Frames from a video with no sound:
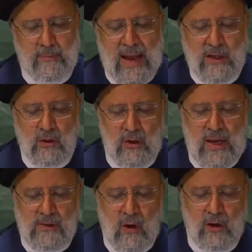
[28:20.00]
The
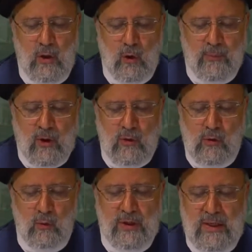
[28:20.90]
continuation
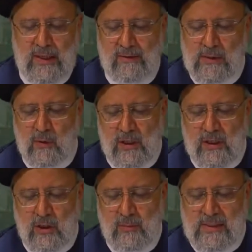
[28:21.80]

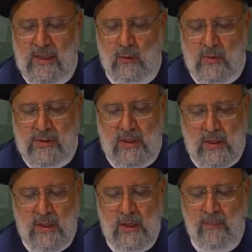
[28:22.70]
of the
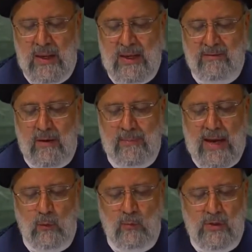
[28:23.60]
occupation of the
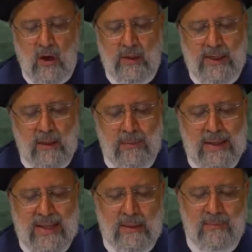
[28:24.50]
Zionist regime
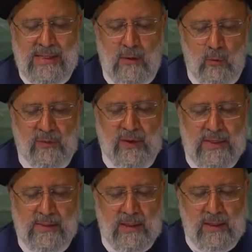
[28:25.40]
of certain
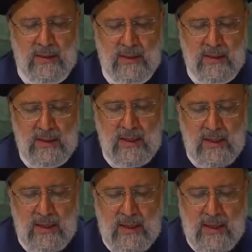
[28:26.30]
Syrian and
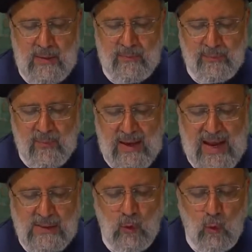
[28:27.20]
Lebanese and Palestinian
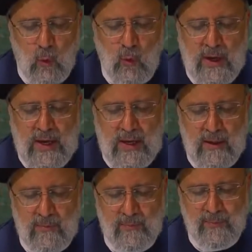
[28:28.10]
territories,
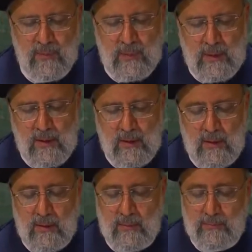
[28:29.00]
and the
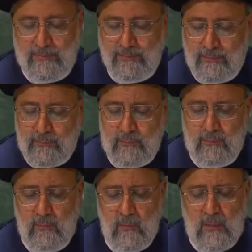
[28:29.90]
lack of
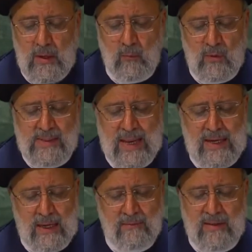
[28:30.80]
recognition
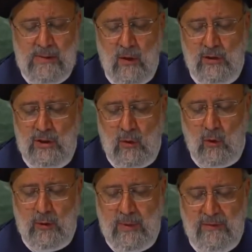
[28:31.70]
to the
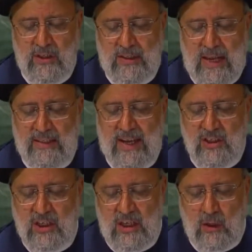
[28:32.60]
people of Palestine,